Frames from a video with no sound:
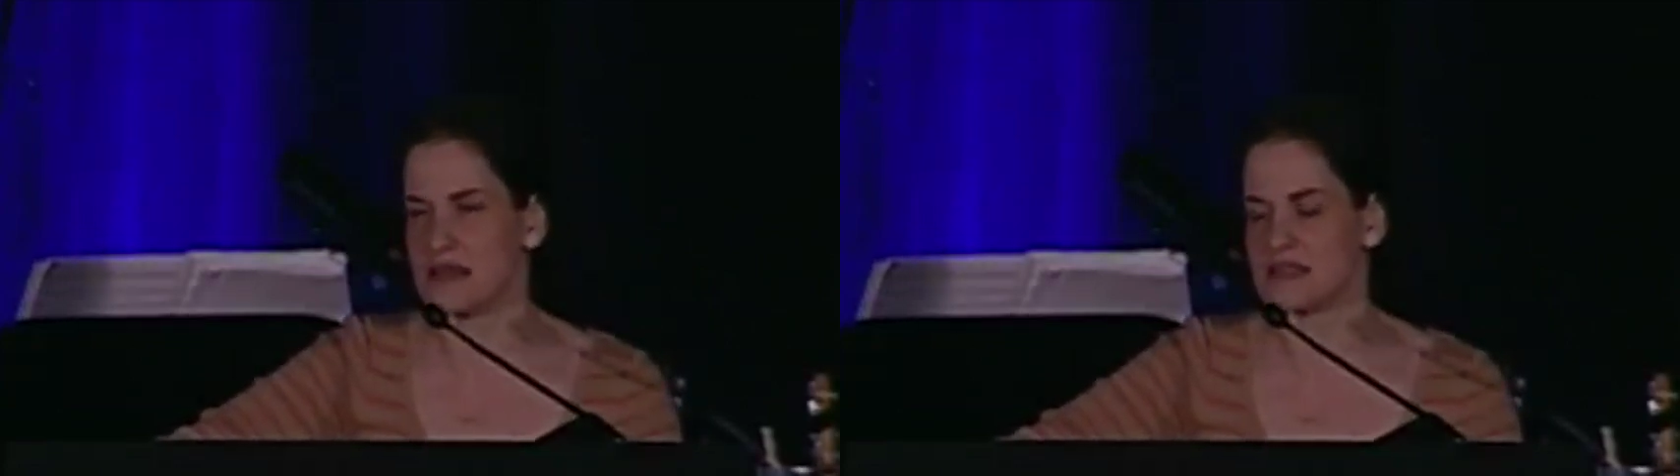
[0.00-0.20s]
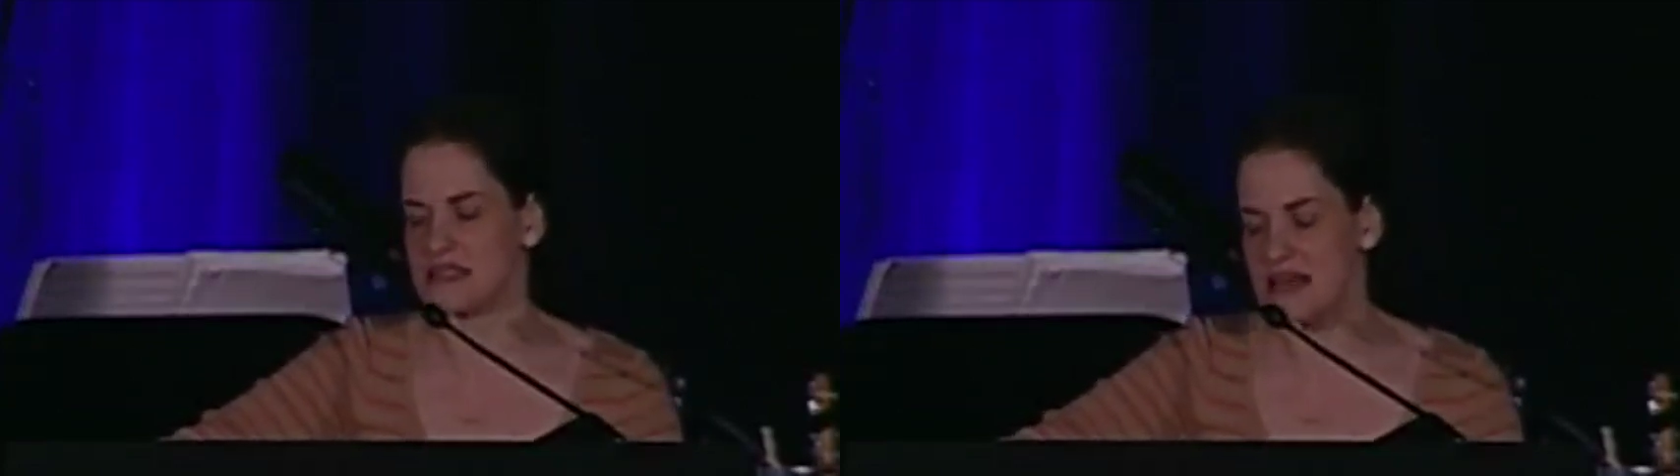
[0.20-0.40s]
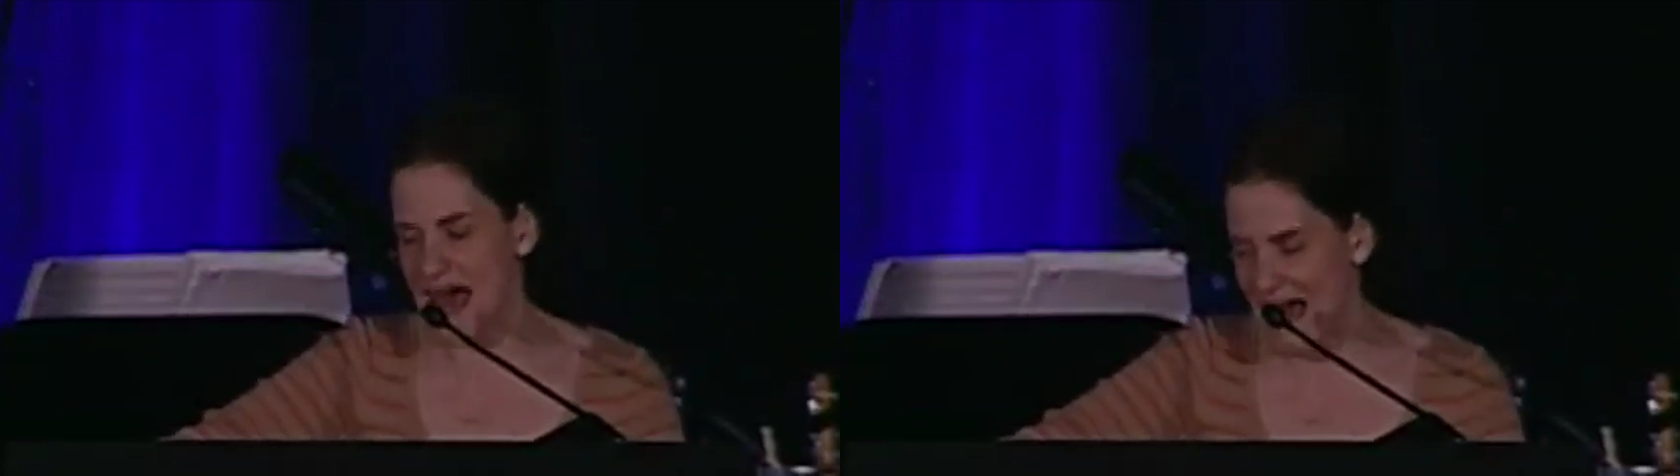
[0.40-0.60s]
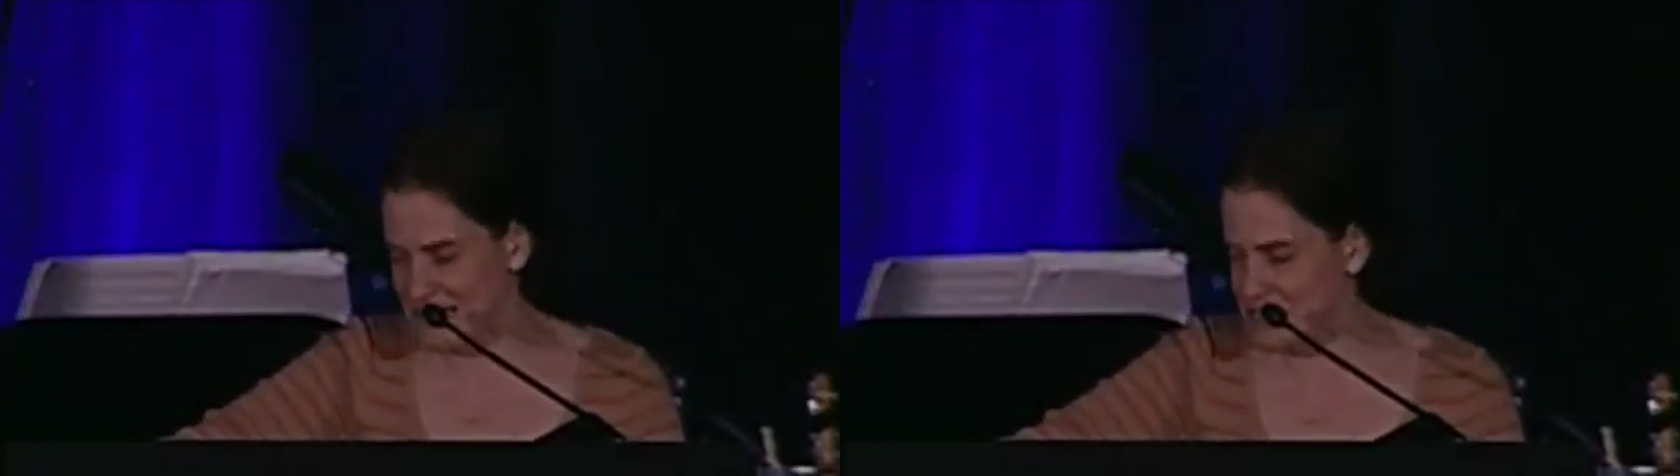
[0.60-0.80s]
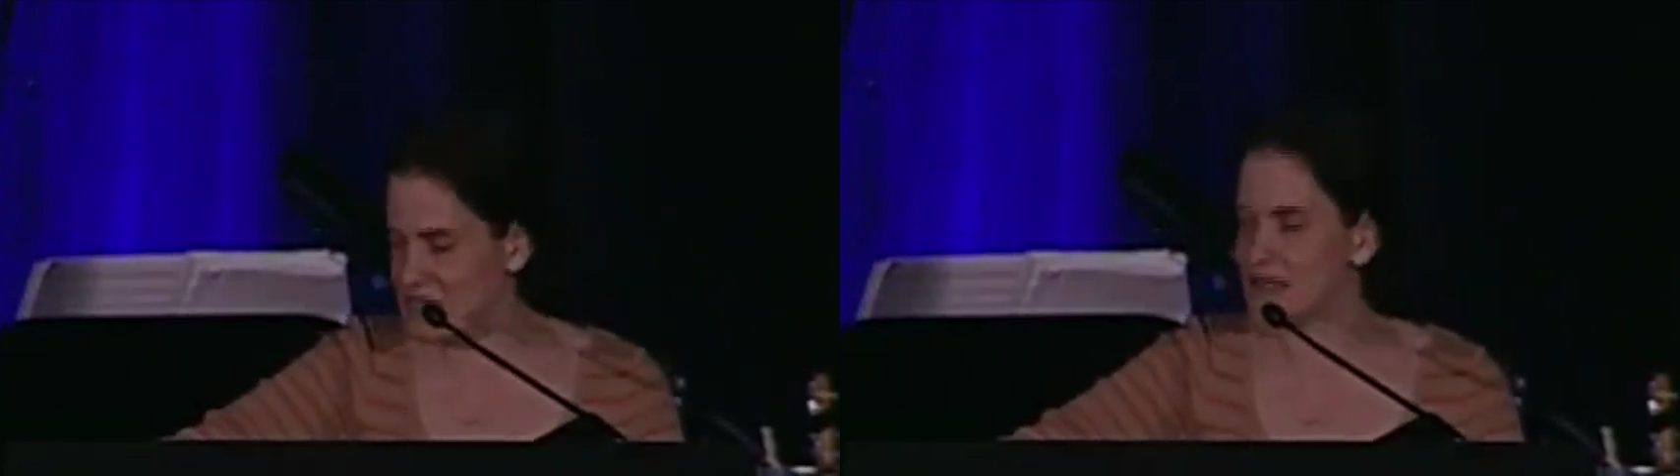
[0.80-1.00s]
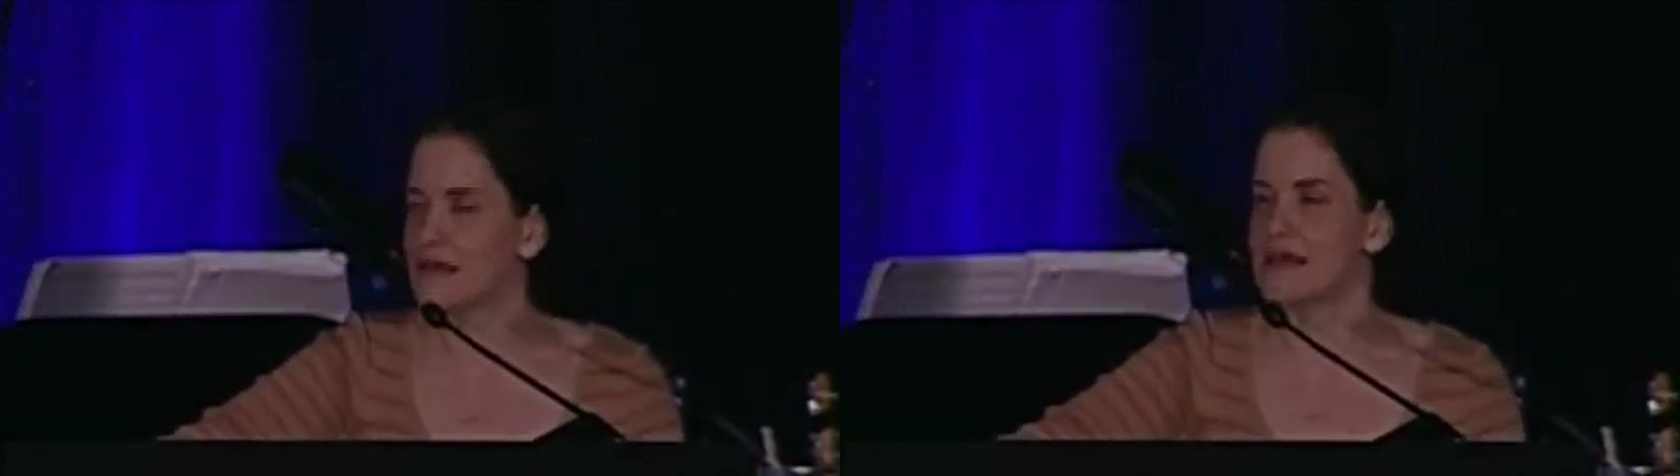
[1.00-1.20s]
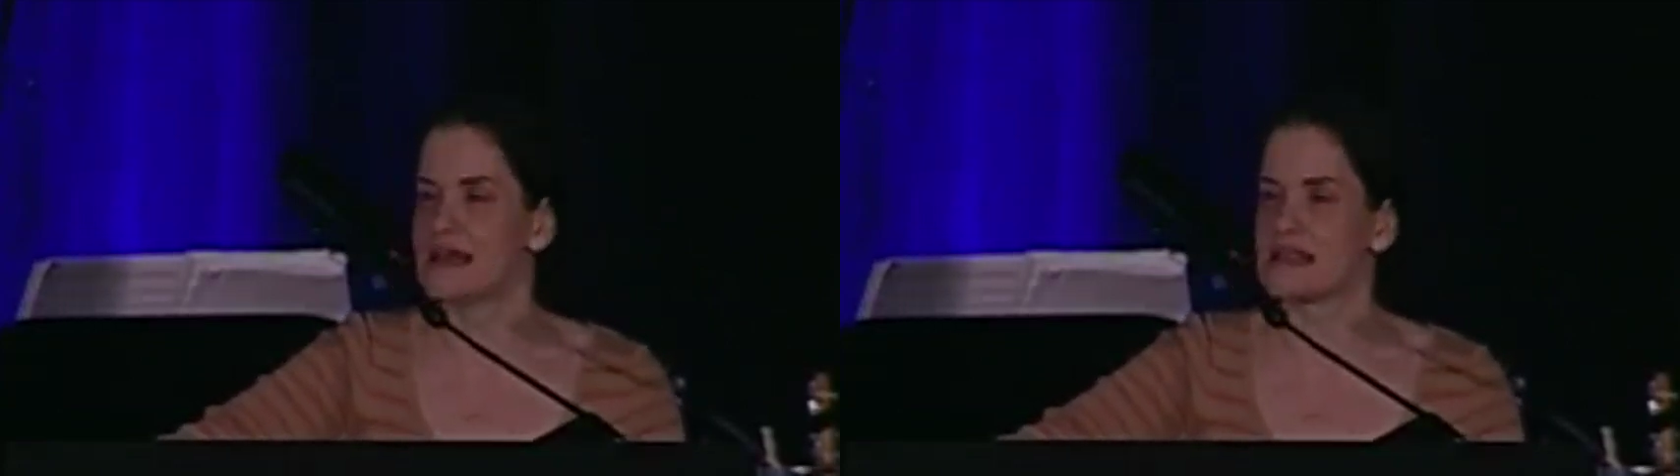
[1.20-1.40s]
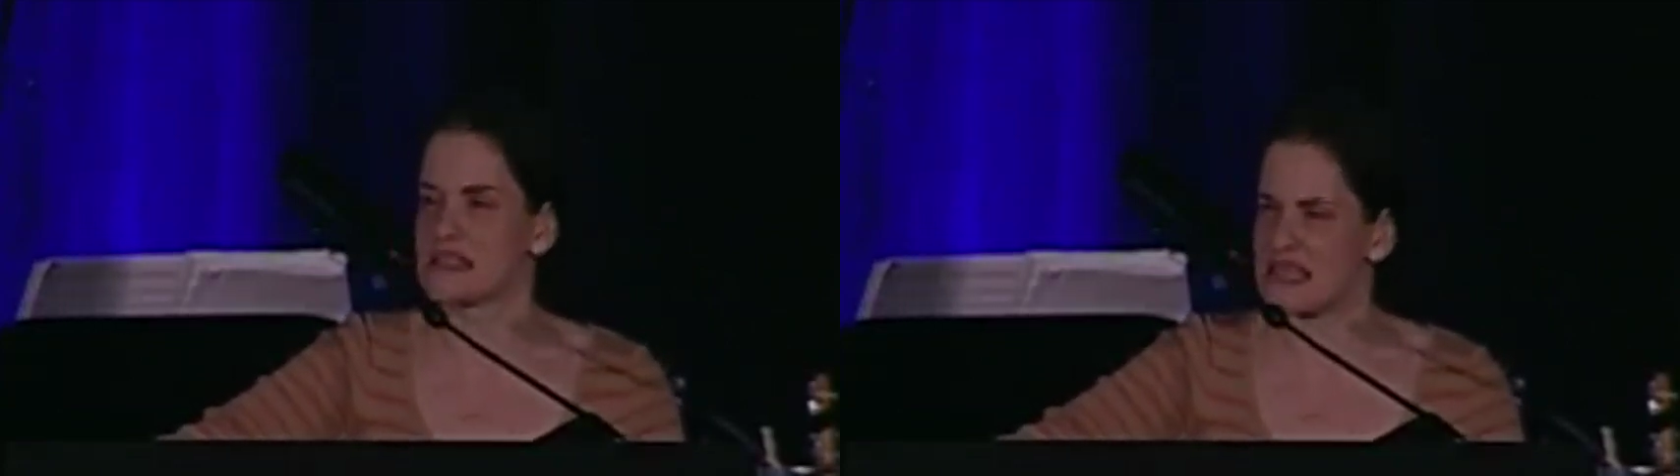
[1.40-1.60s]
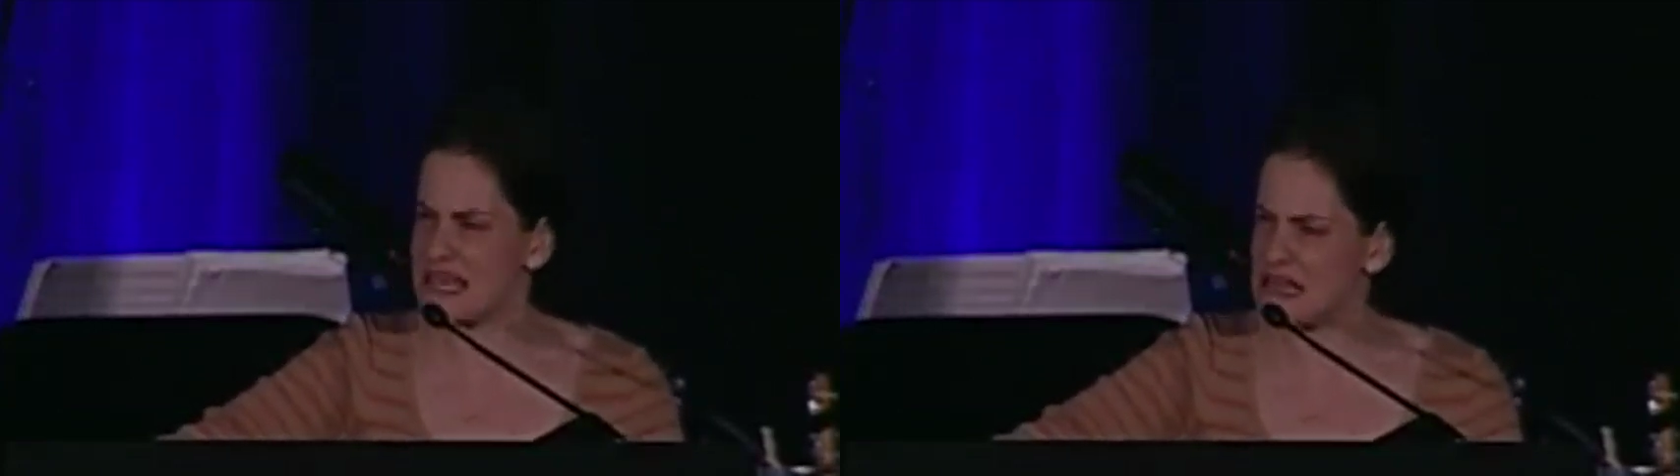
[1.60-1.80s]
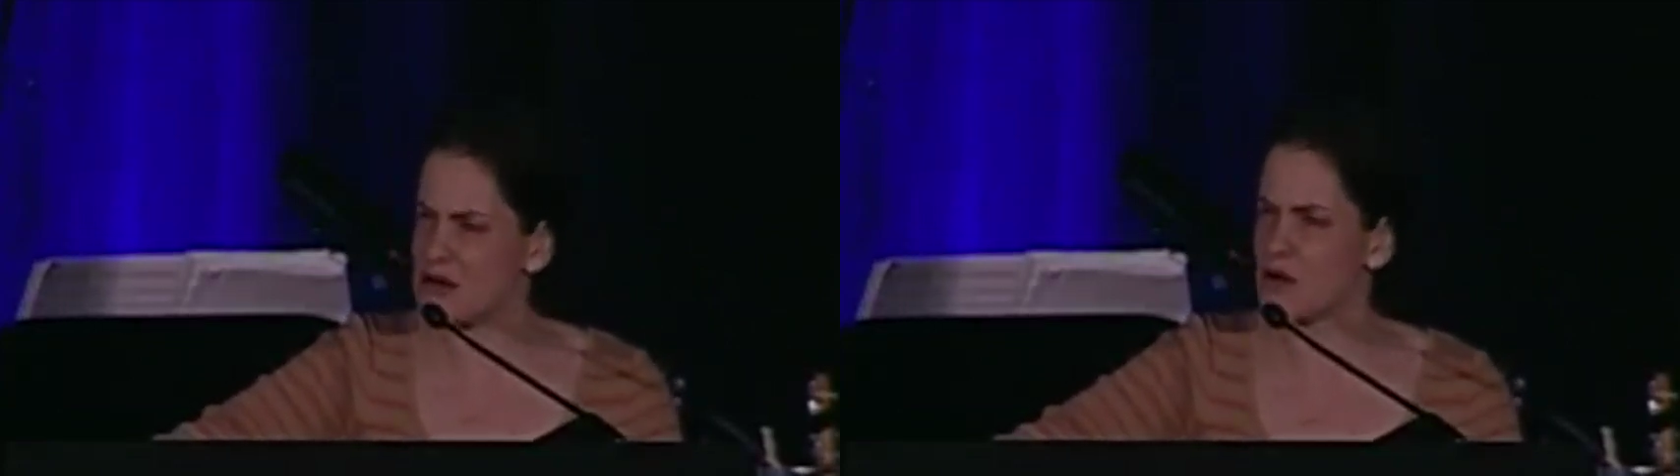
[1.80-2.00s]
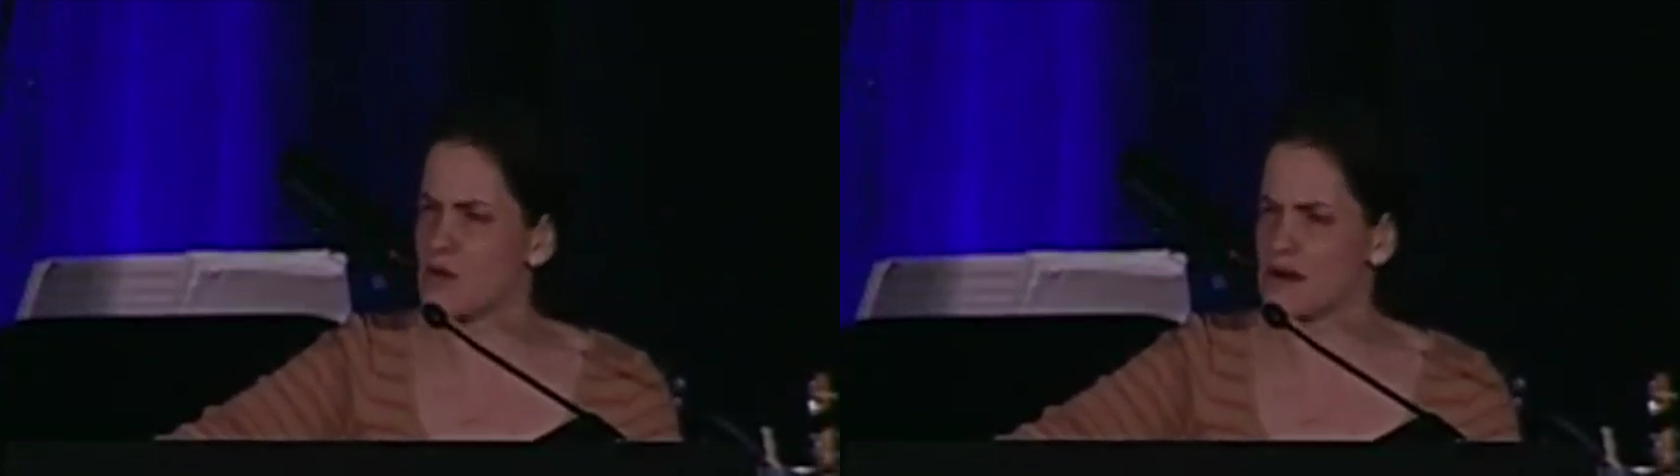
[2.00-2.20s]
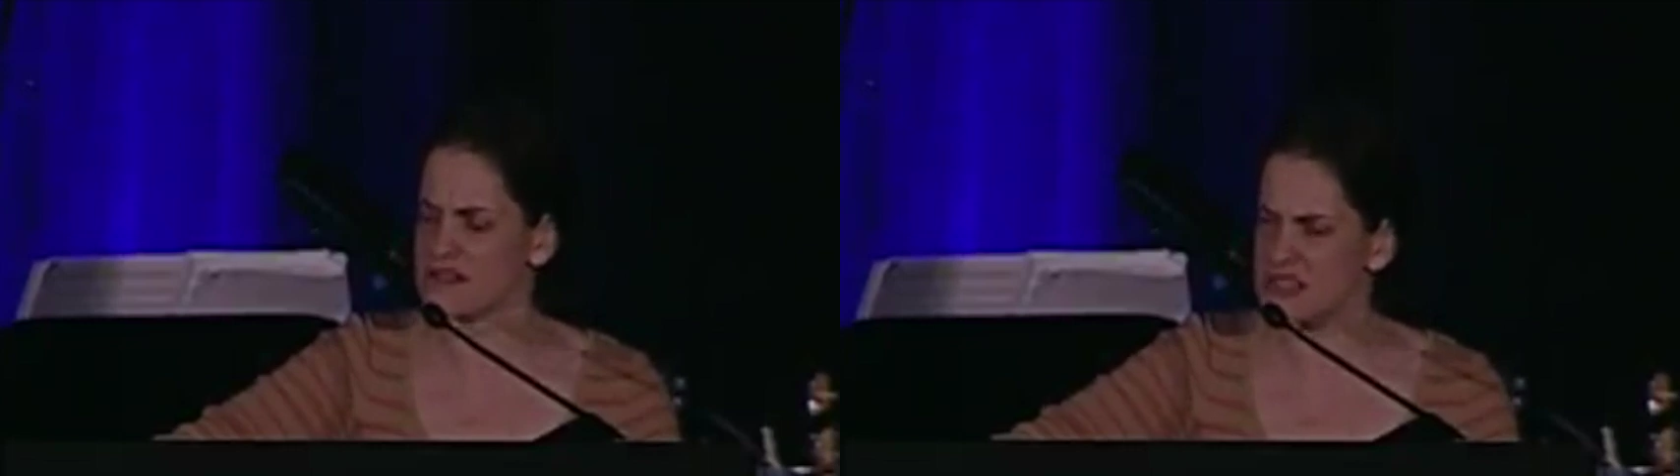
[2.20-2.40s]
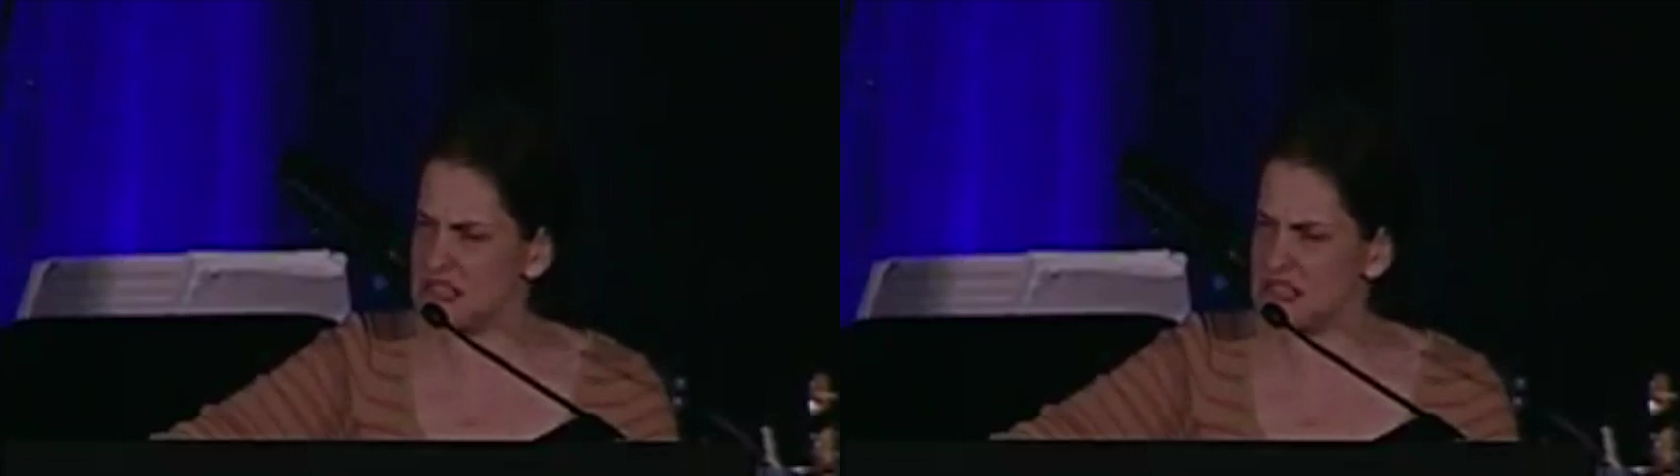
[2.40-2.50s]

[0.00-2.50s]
is that it is he who works